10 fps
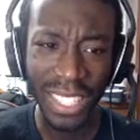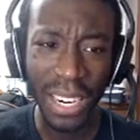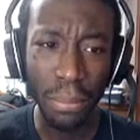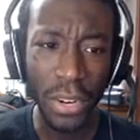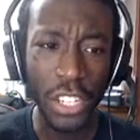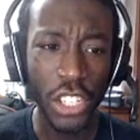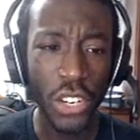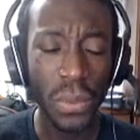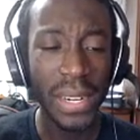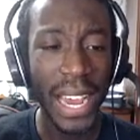And I'm pretty
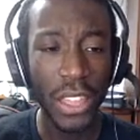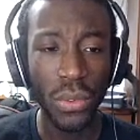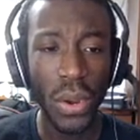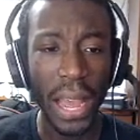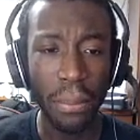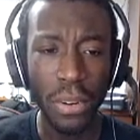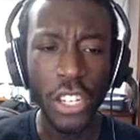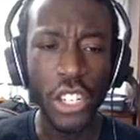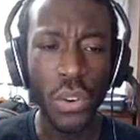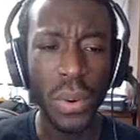sure we're not thrown. I'm
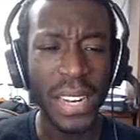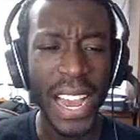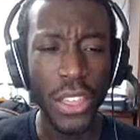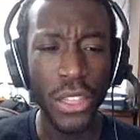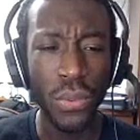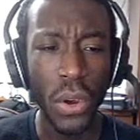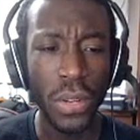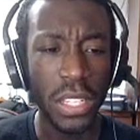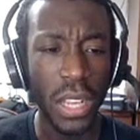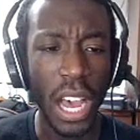pretty sure we're not
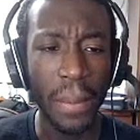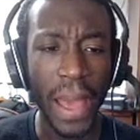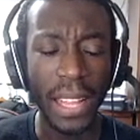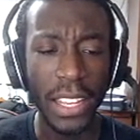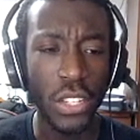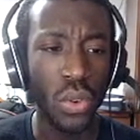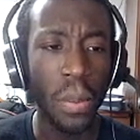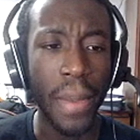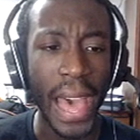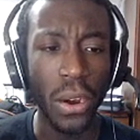thrown in automatically into a
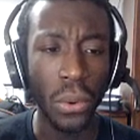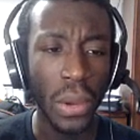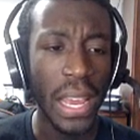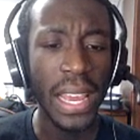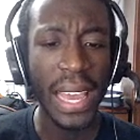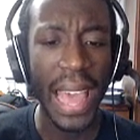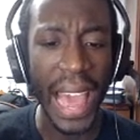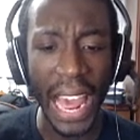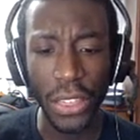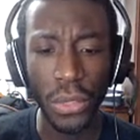battle
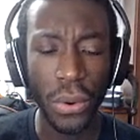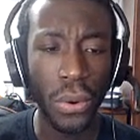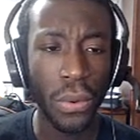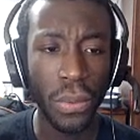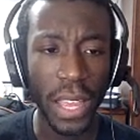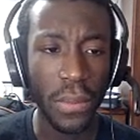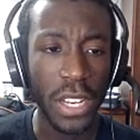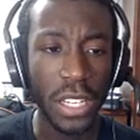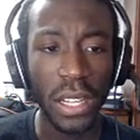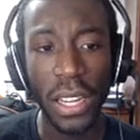after like
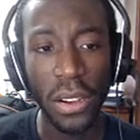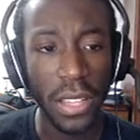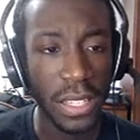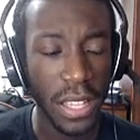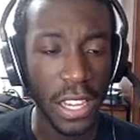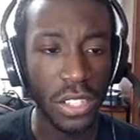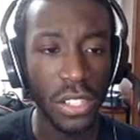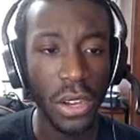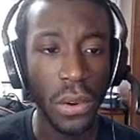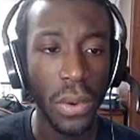we click on this thing.
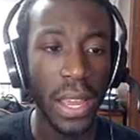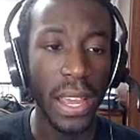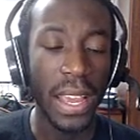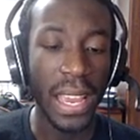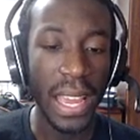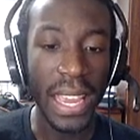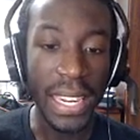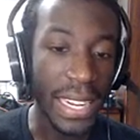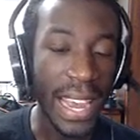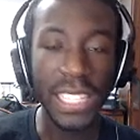So
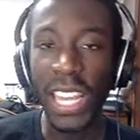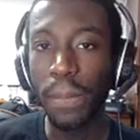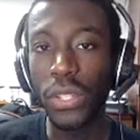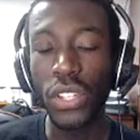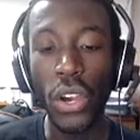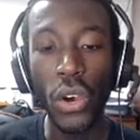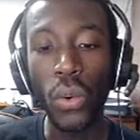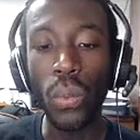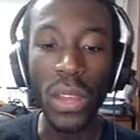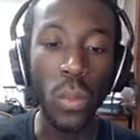in the next
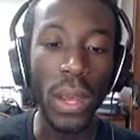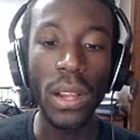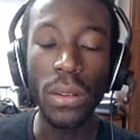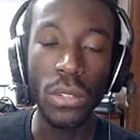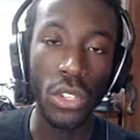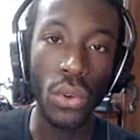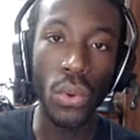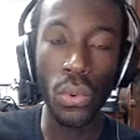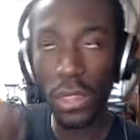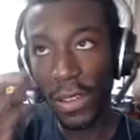episode, we will
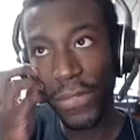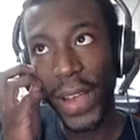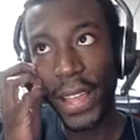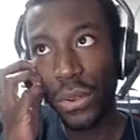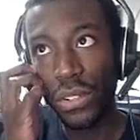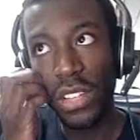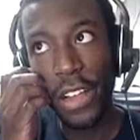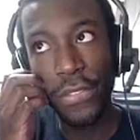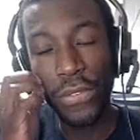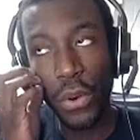do the final
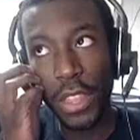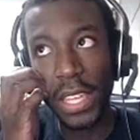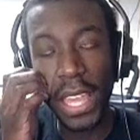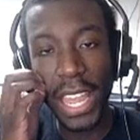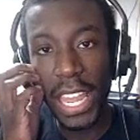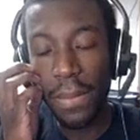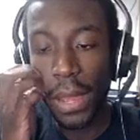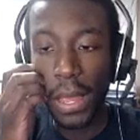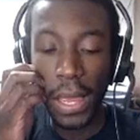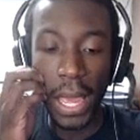stuff for the
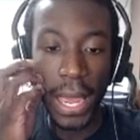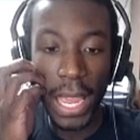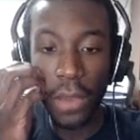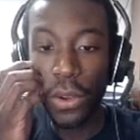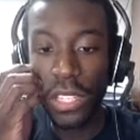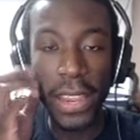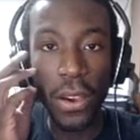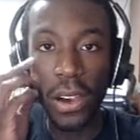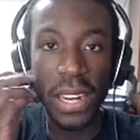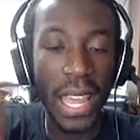game, and we'll
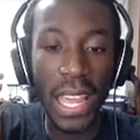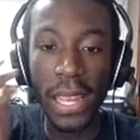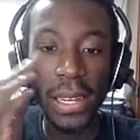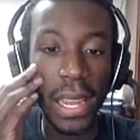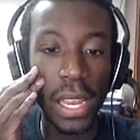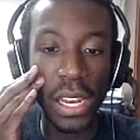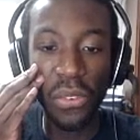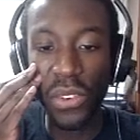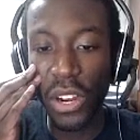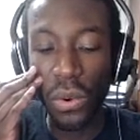take on N.
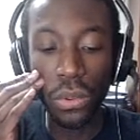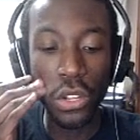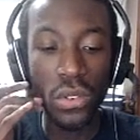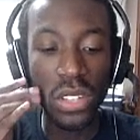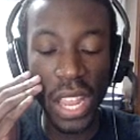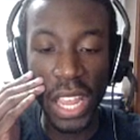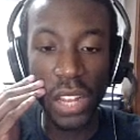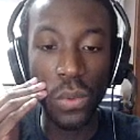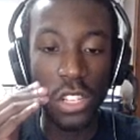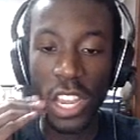And if we don't lose to
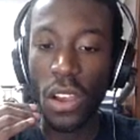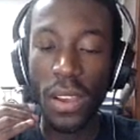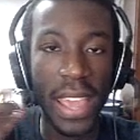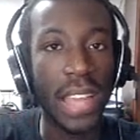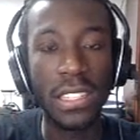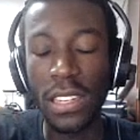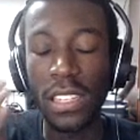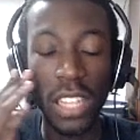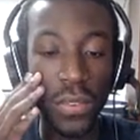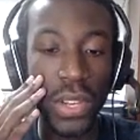N, we'll take on
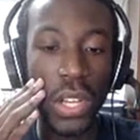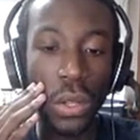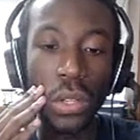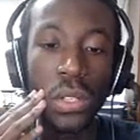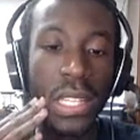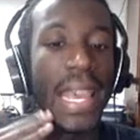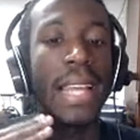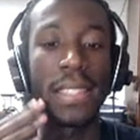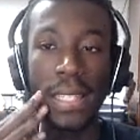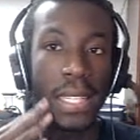Ghetsis. And if we don't lose to
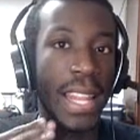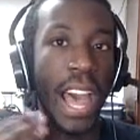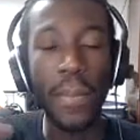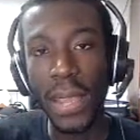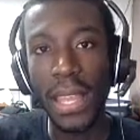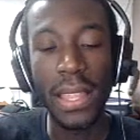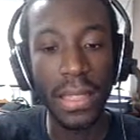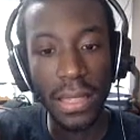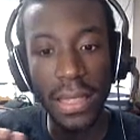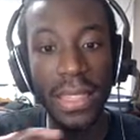Ghetsis, and that'll
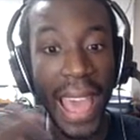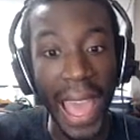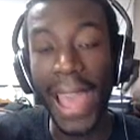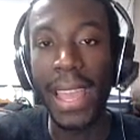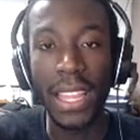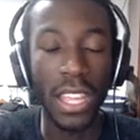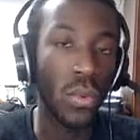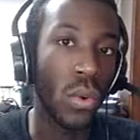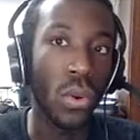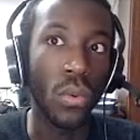be that. And
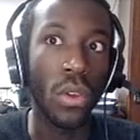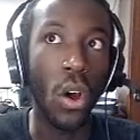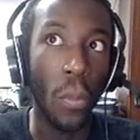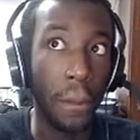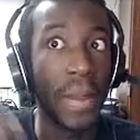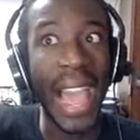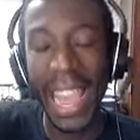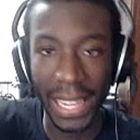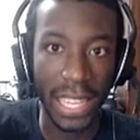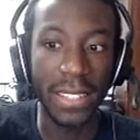then we'll go
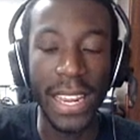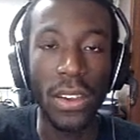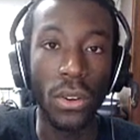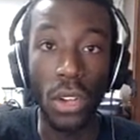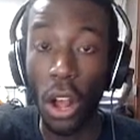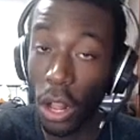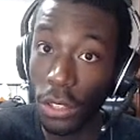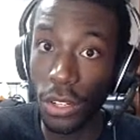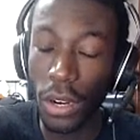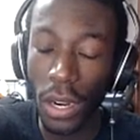back and take on
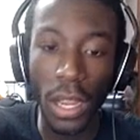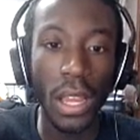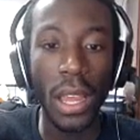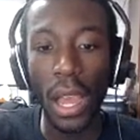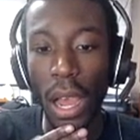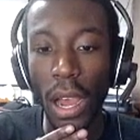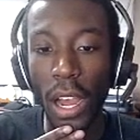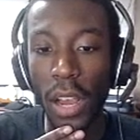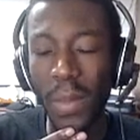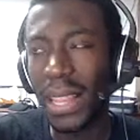Alder.
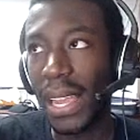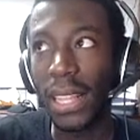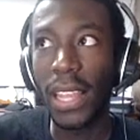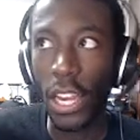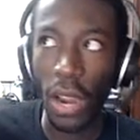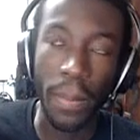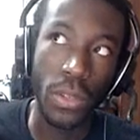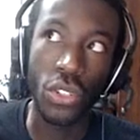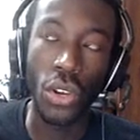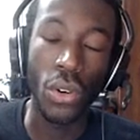In like a later
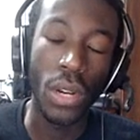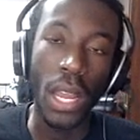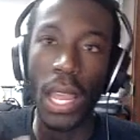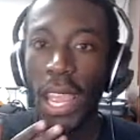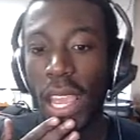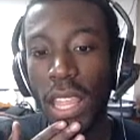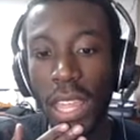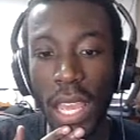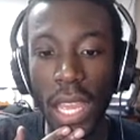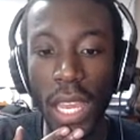episode,
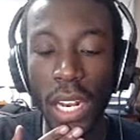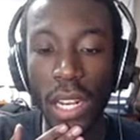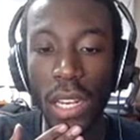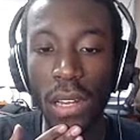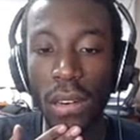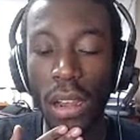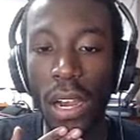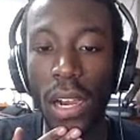and then